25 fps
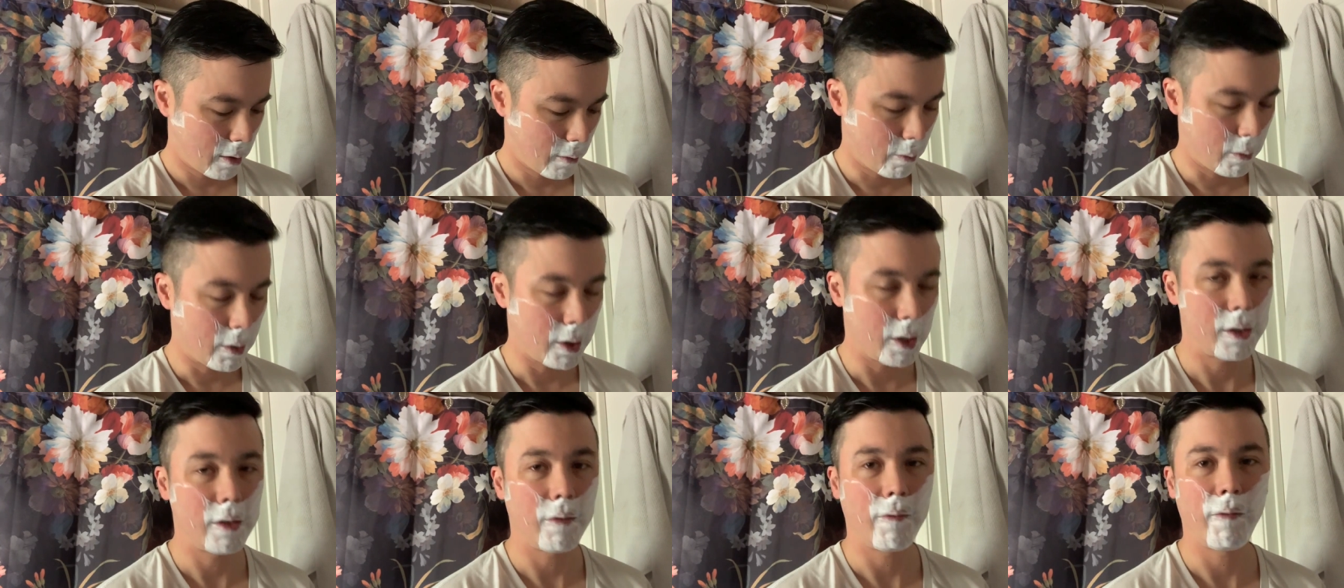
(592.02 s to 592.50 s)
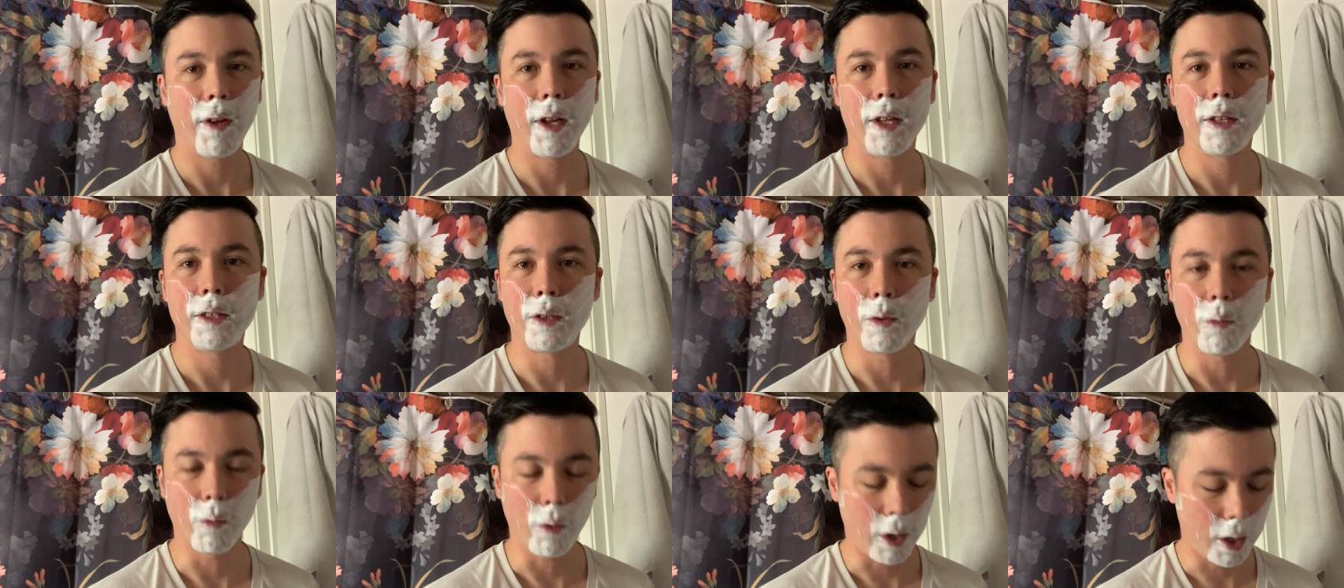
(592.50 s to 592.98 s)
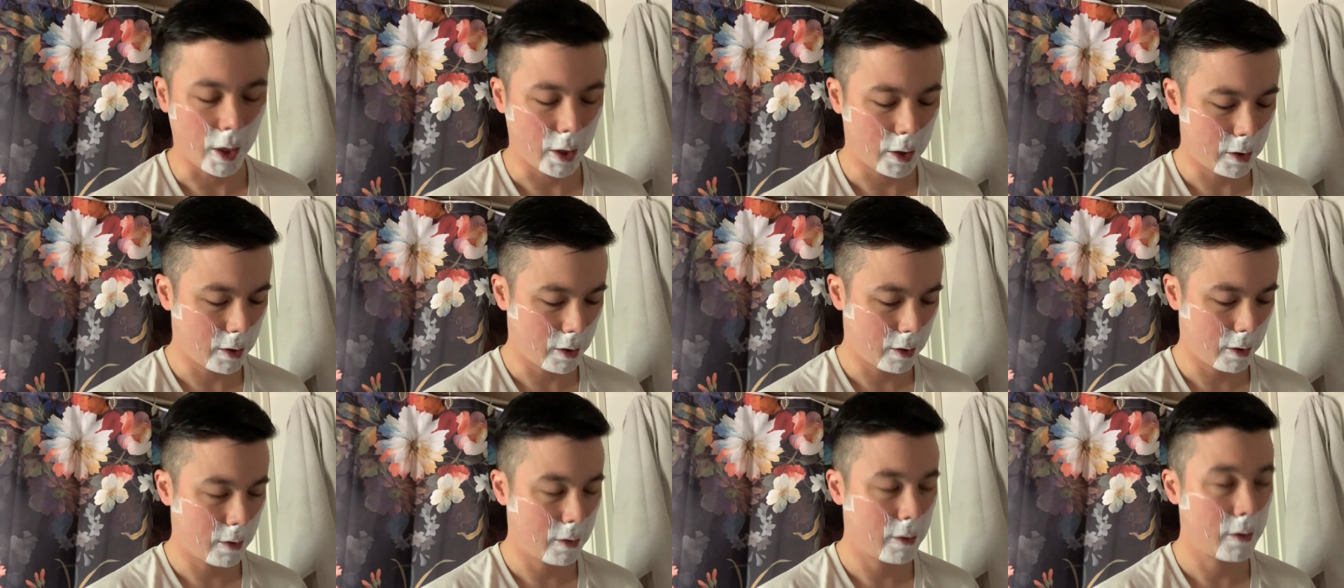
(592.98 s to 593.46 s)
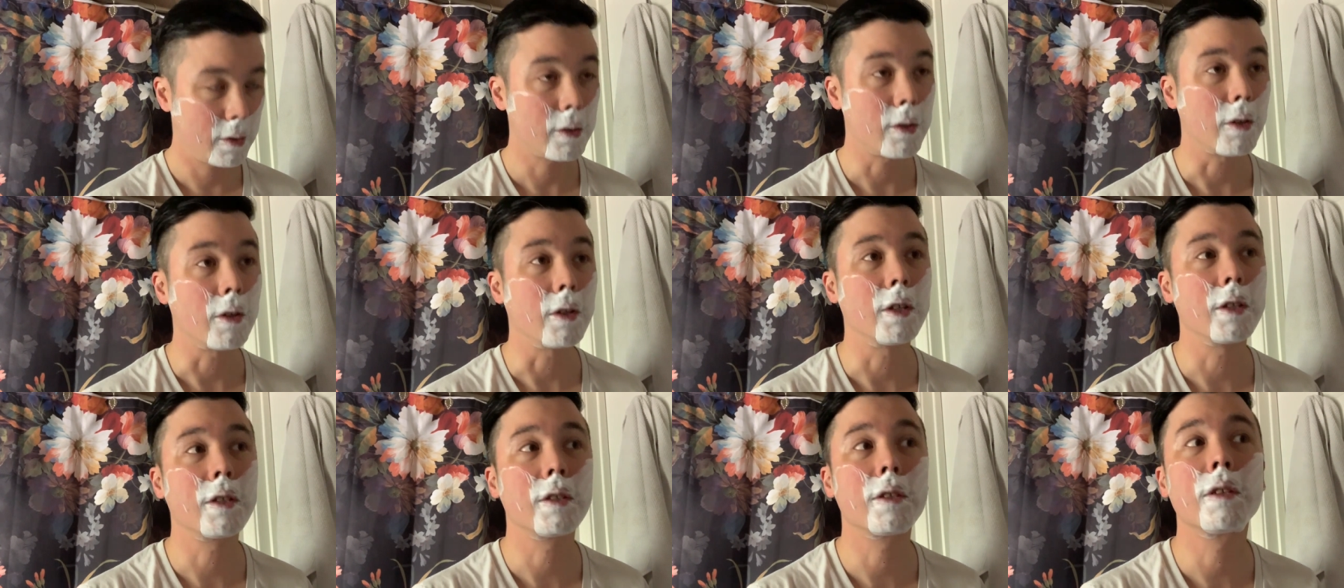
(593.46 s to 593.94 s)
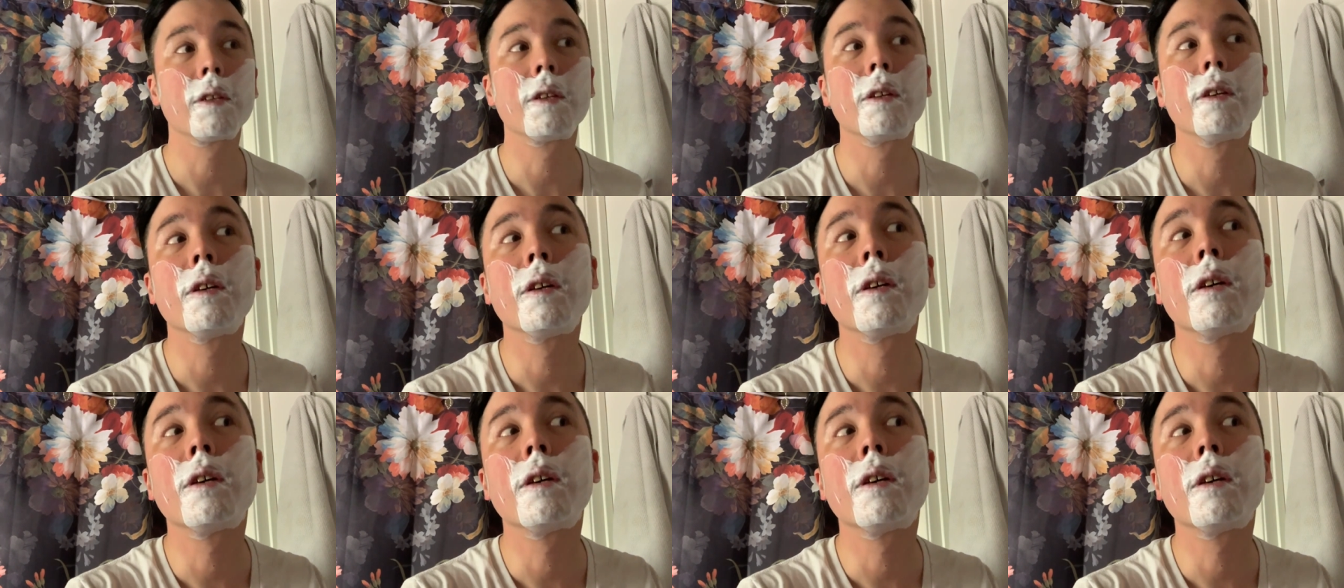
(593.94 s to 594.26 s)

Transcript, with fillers: That's a fancy watch. So this